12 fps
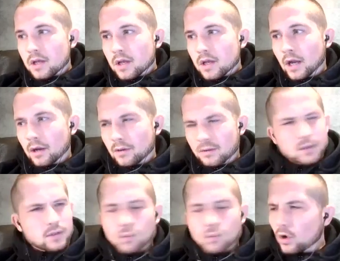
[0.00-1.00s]
and
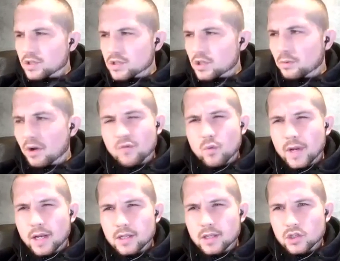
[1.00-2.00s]
uh, Waterson's coming off a win,
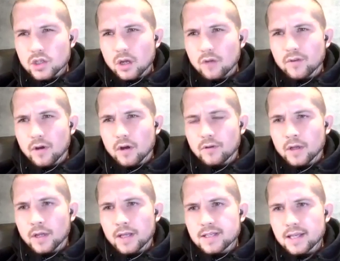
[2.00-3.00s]
isn't she? Off, off
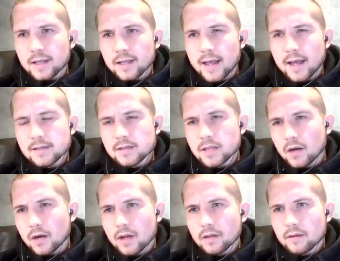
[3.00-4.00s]
against Hill last. Is that
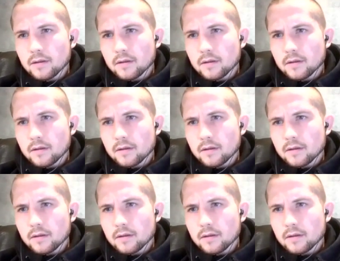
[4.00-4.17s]
correct?